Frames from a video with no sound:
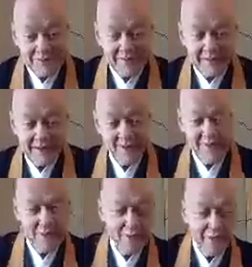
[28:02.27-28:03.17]
and picking. I don't
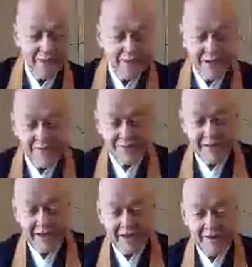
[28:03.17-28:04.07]
want more of this, but less of
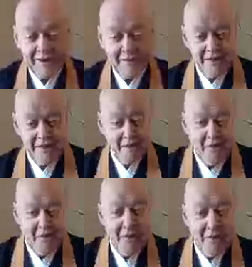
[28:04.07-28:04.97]
that.
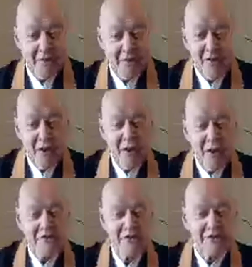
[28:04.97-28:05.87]
And then the whole
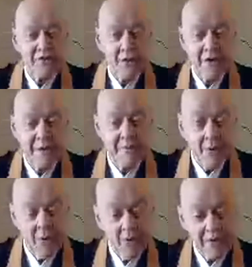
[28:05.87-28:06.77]

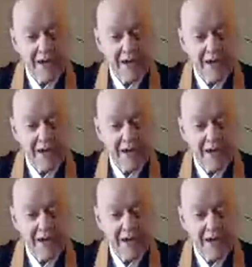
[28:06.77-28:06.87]
sensorium, the